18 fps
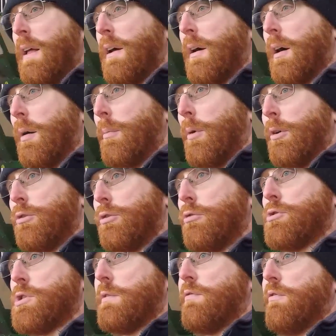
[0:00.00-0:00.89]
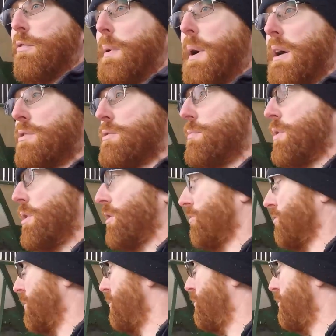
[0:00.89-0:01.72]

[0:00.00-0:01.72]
I do suffer from asthma, so